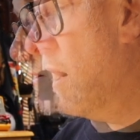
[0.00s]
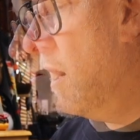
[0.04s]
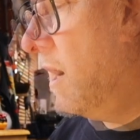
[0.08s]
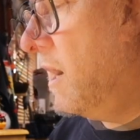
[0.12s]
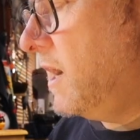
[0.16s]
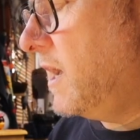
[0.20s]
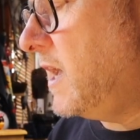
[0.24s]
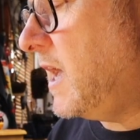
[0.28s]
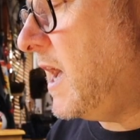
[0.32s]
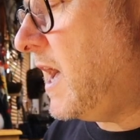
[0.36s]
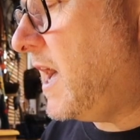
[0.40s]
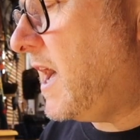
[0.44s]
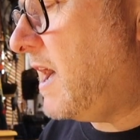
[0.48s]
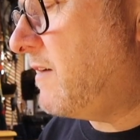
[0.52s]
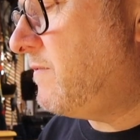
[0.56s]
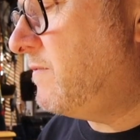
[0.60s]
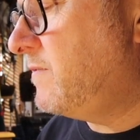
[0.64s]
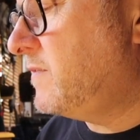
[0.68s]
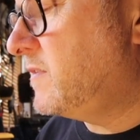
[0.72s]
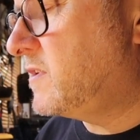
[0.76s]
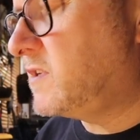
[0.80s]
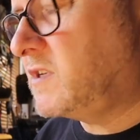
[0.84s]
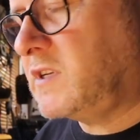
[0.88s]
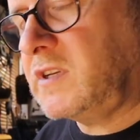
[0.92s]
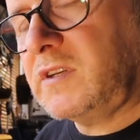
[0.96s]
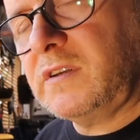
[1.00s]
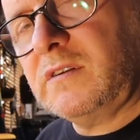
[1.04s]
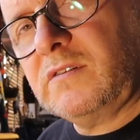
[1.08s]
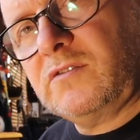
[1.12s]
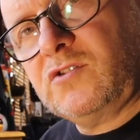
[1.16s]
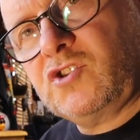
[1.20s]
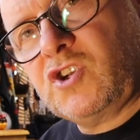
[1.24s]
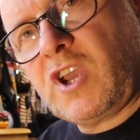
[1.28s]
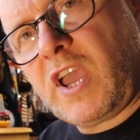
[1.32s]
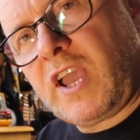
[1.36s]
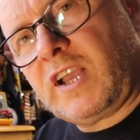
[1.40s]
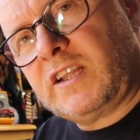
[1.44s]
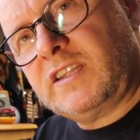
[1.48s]
I haven't
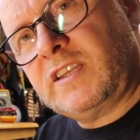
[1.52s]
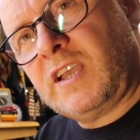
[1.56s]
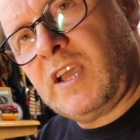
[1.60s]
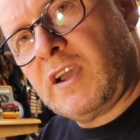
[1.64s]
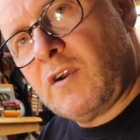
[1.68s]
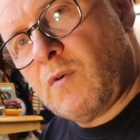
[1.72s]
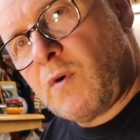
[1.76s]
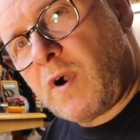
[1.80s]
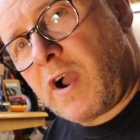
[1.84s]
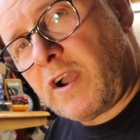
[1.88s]
checked how